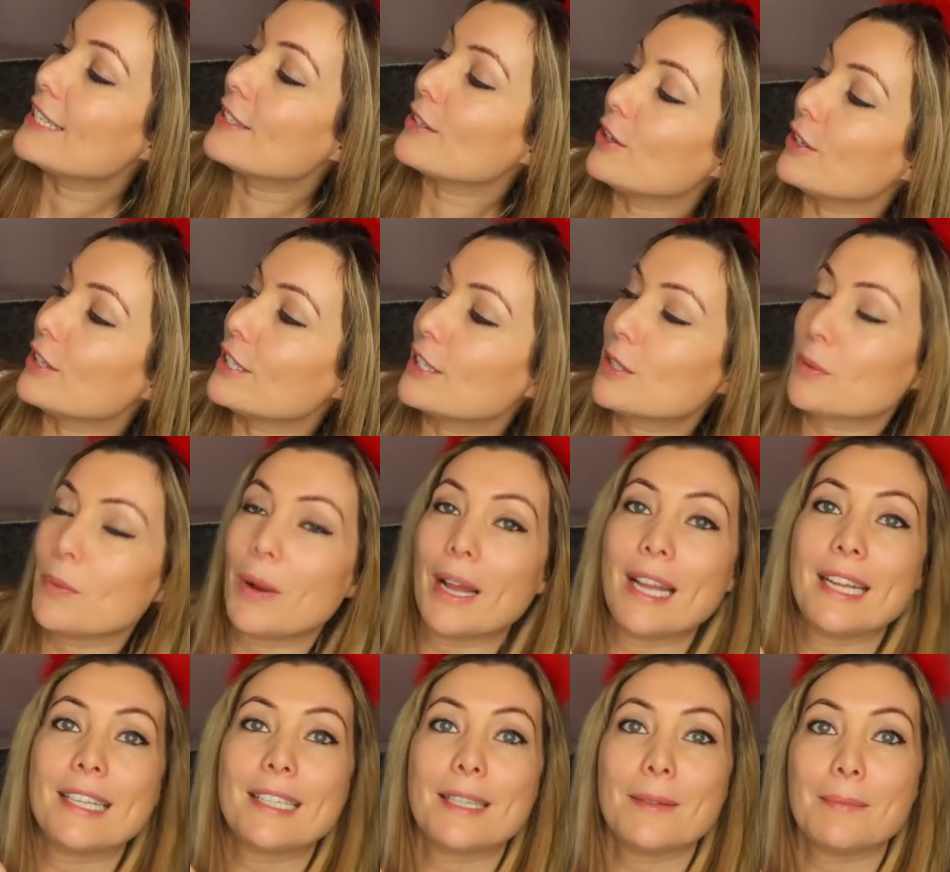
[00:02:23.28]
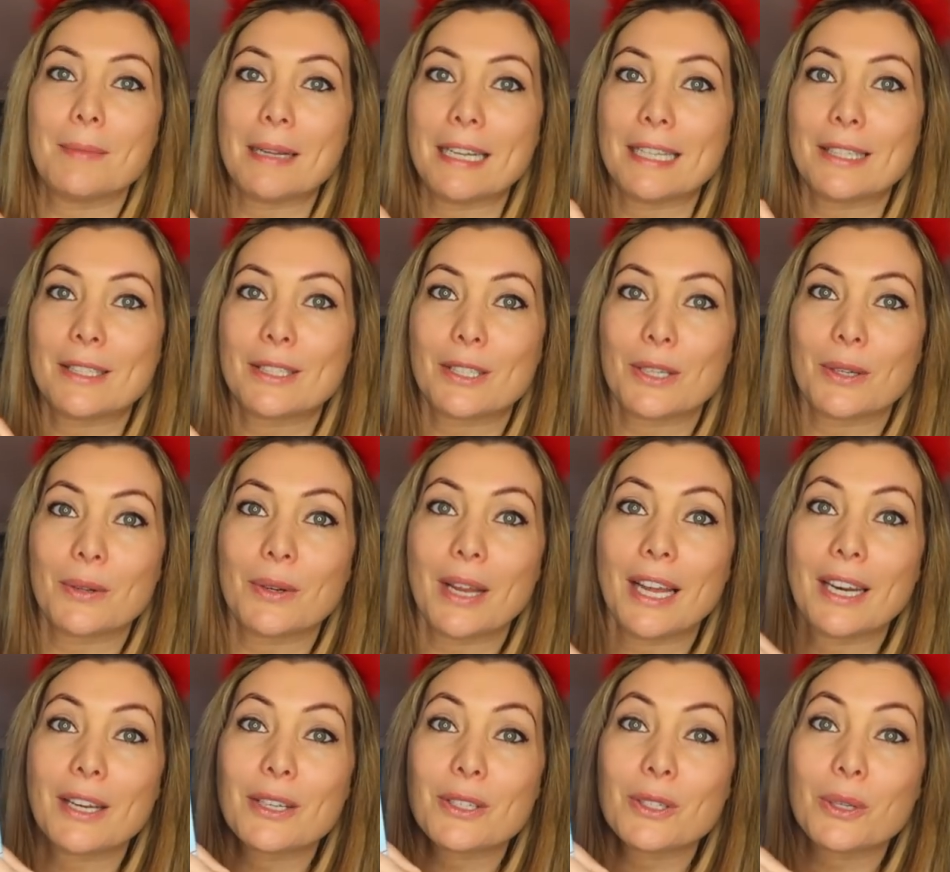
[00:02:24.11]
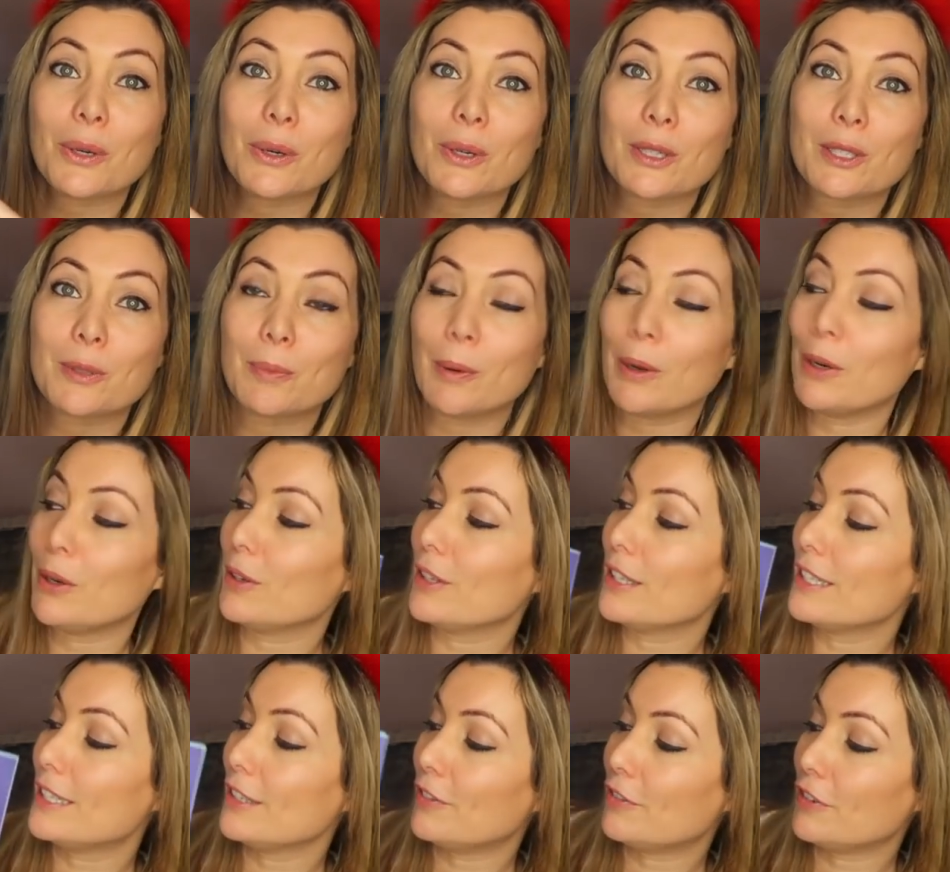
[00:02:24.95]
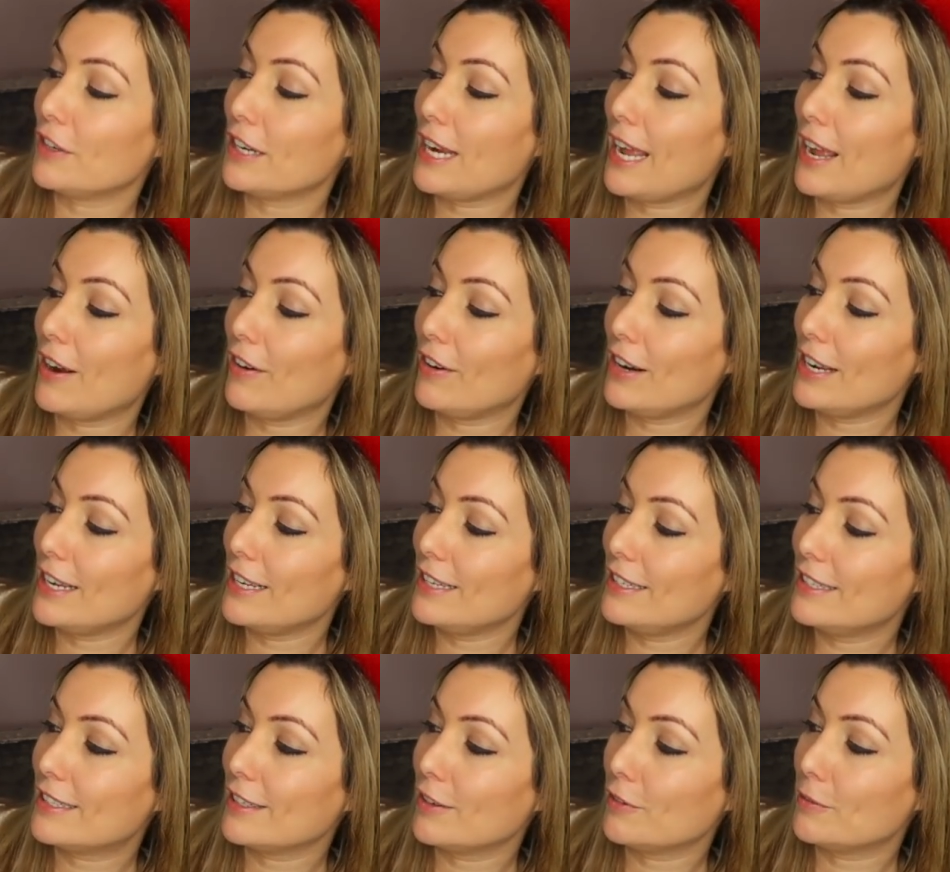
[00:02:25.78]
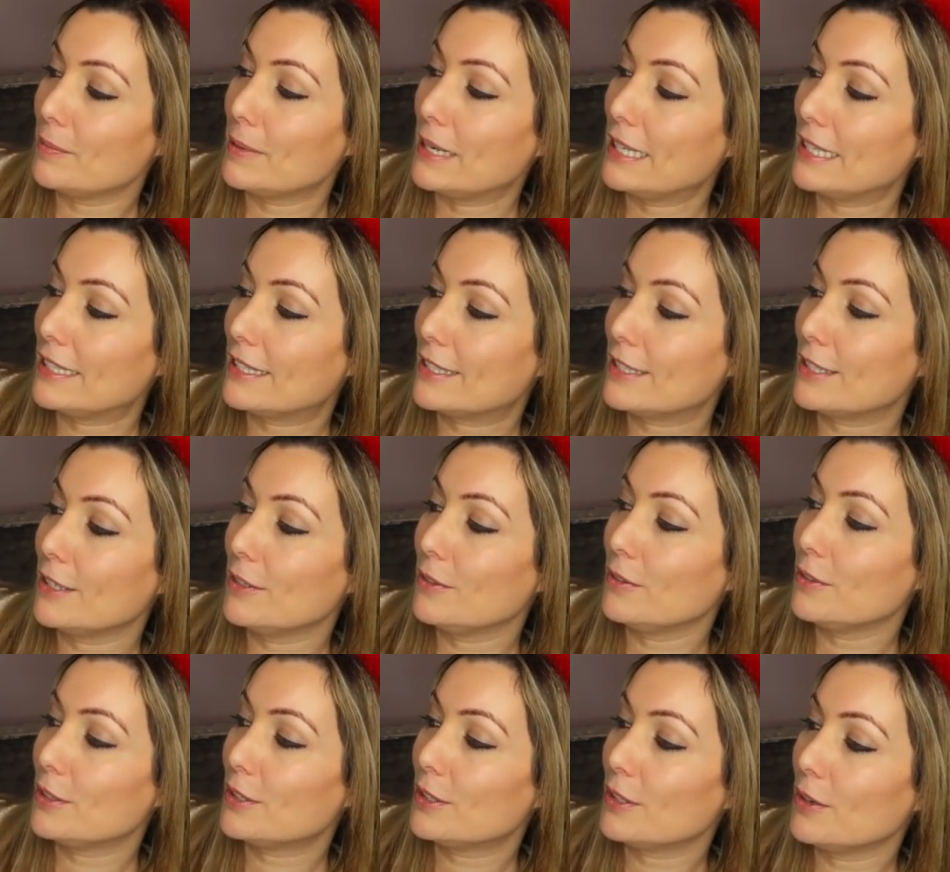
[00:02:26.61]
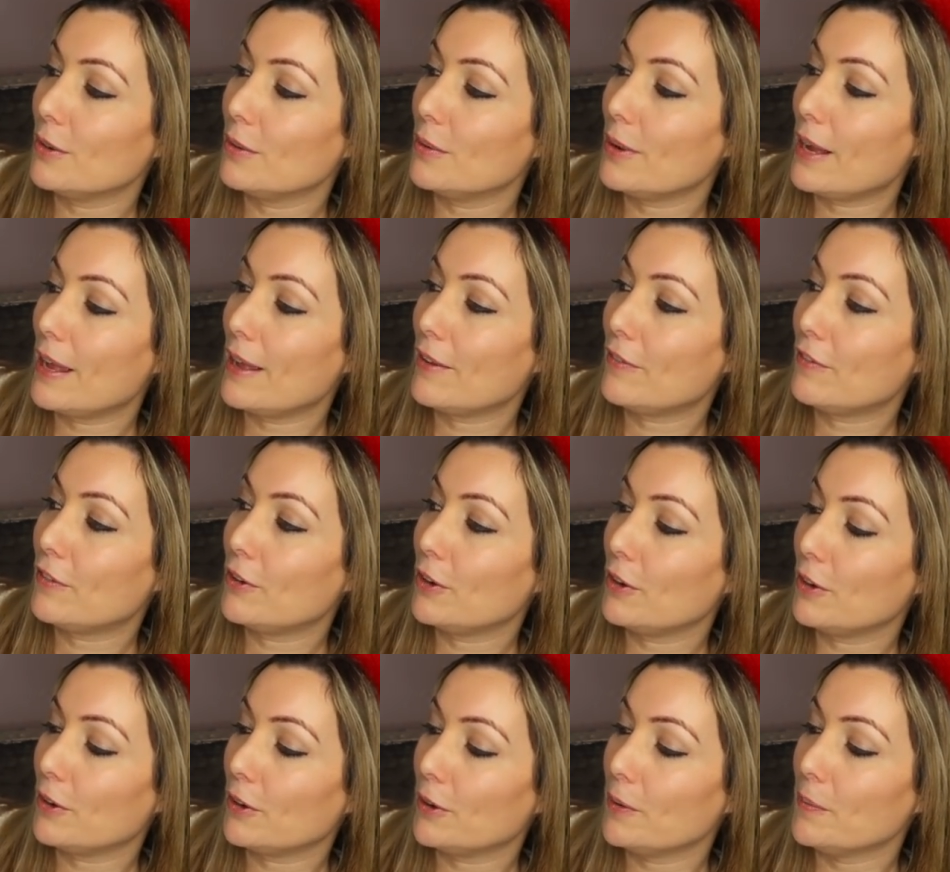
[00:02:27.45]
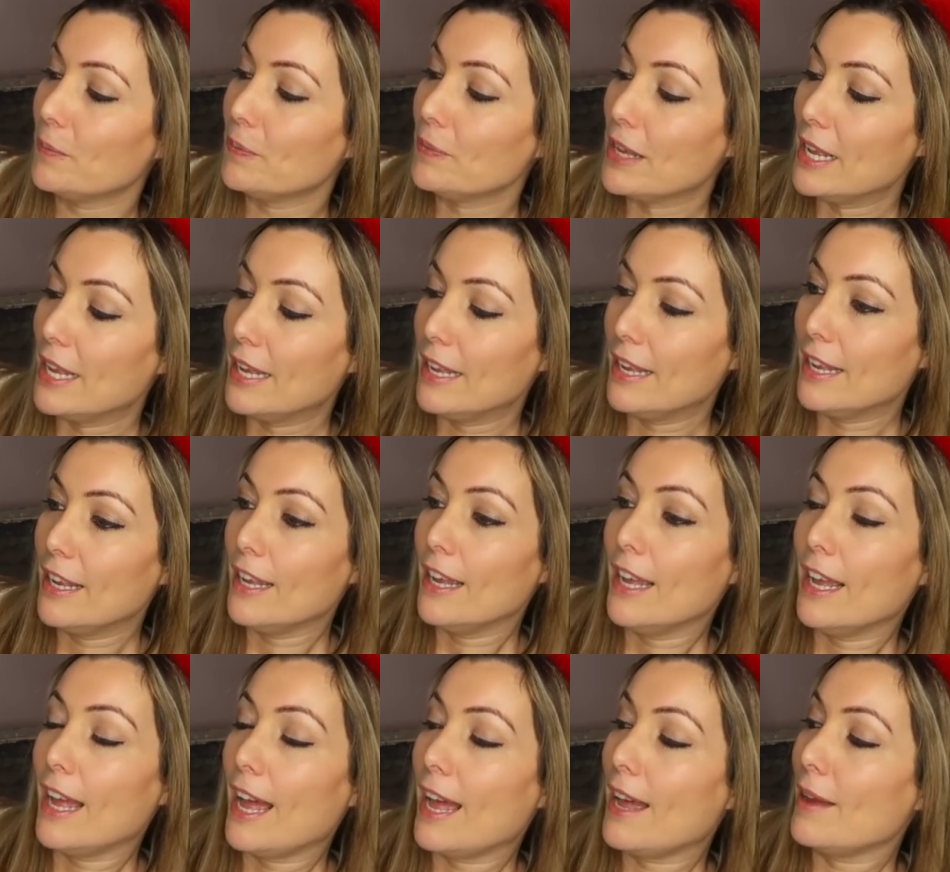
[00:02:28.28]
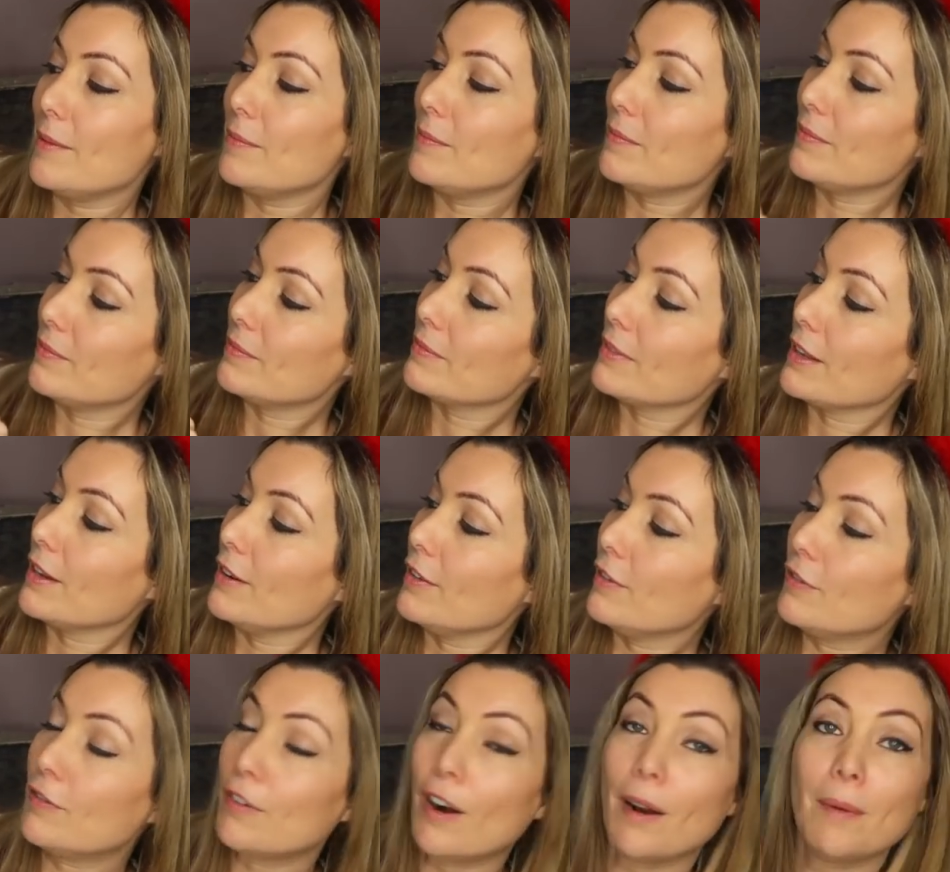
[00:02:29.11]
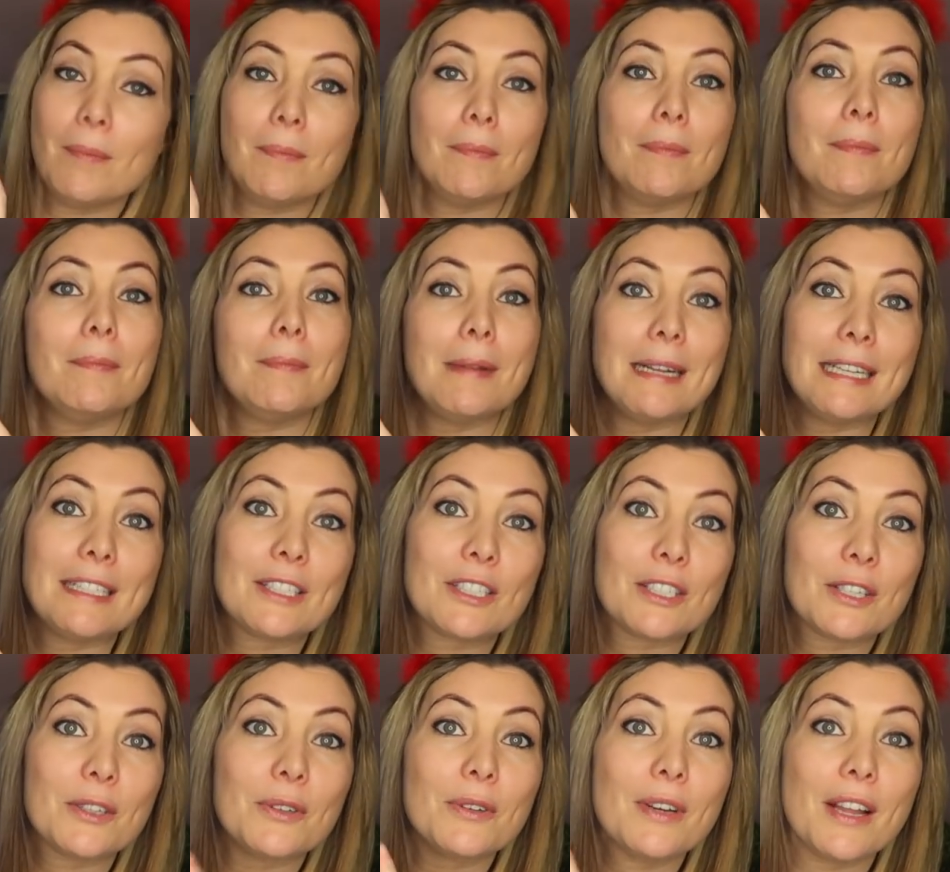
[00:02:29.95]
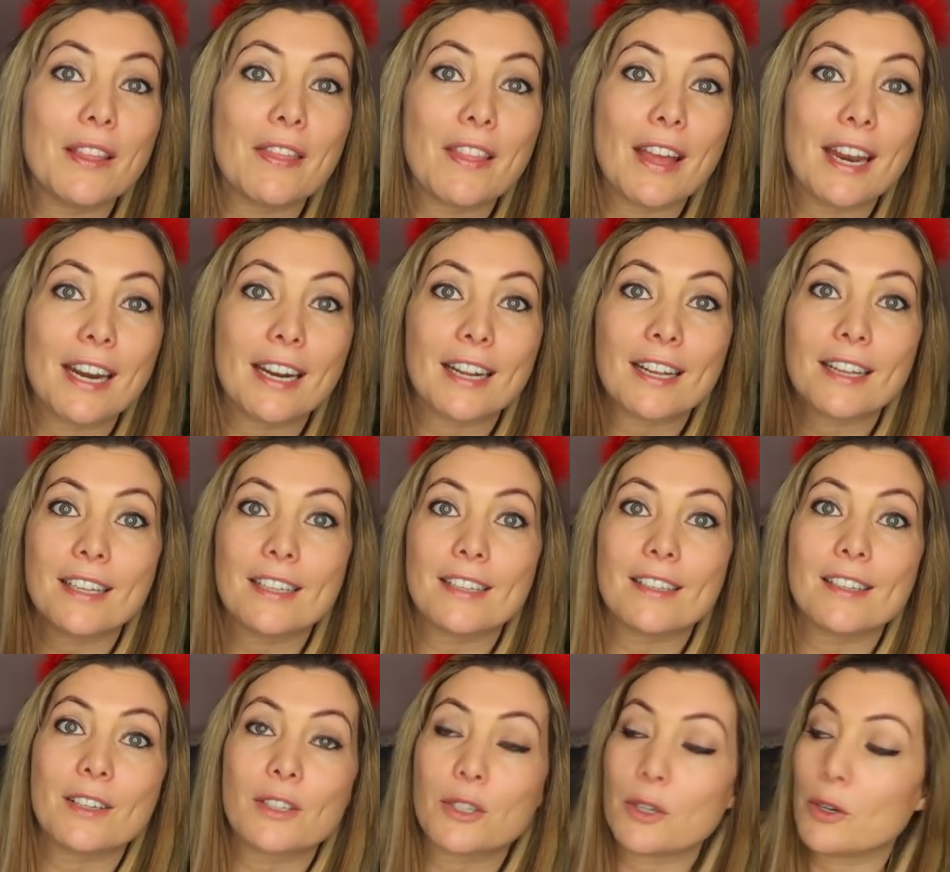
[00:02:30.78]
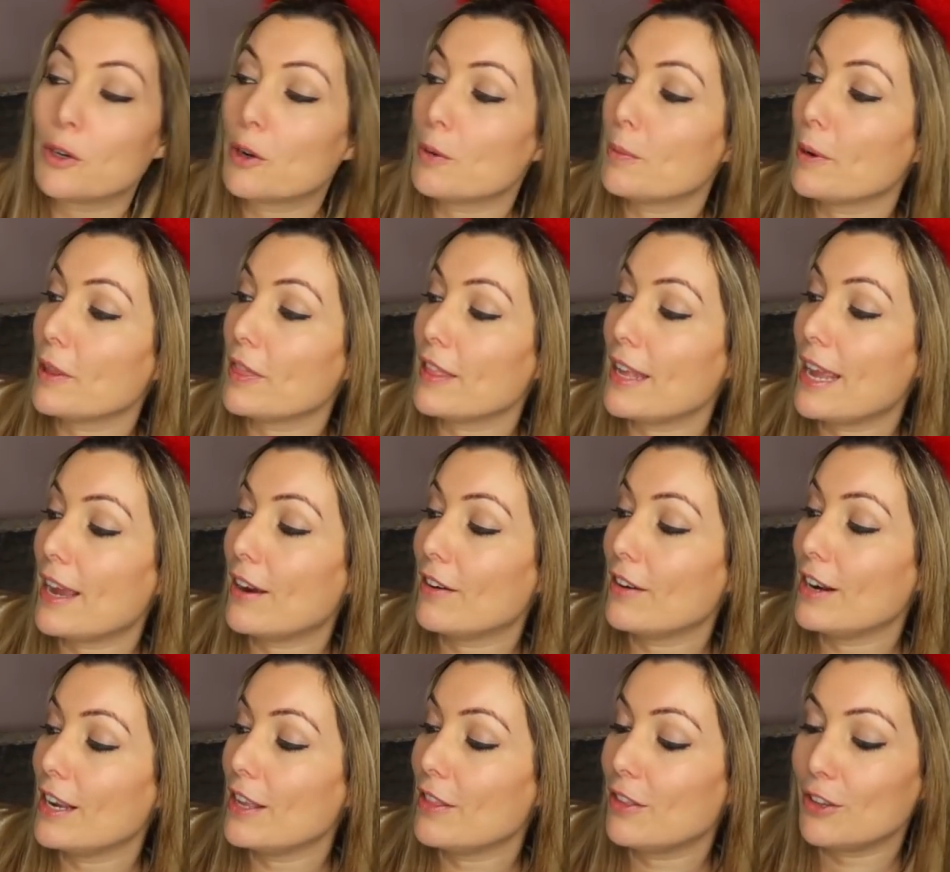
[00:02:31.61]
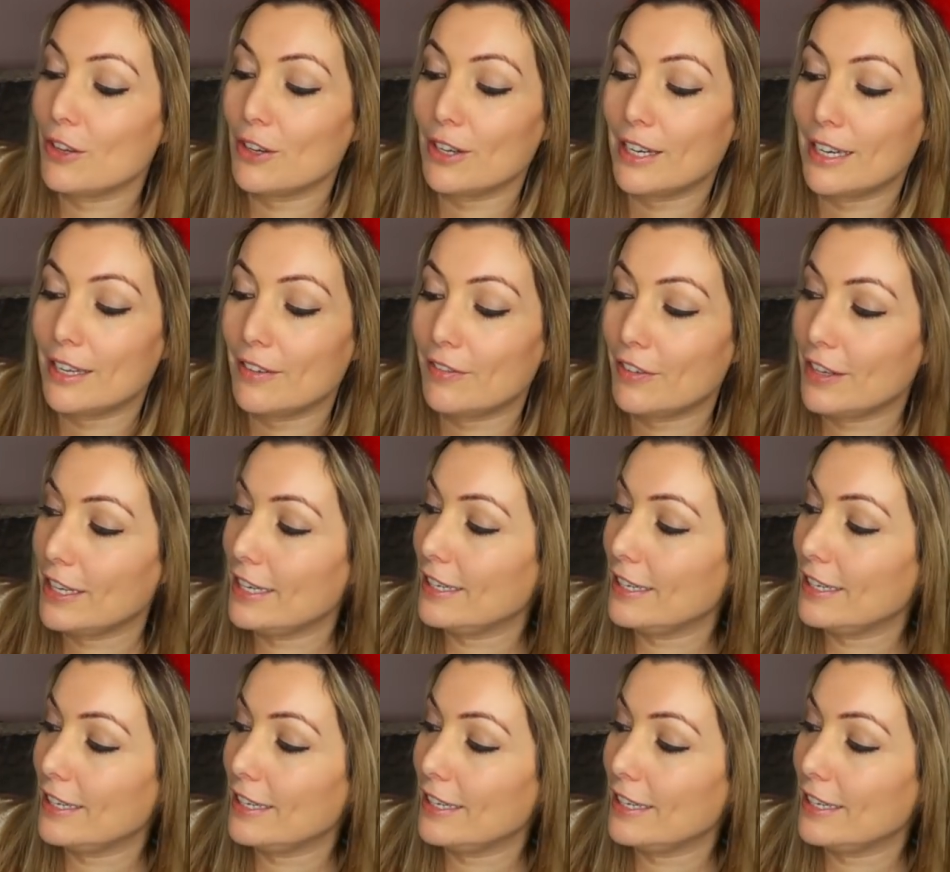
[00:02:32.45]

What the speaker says: is on its way to Maidstone, and it talks about the different areas of Maidstone. So if you're from Maidstone, then it can talk about the area that you live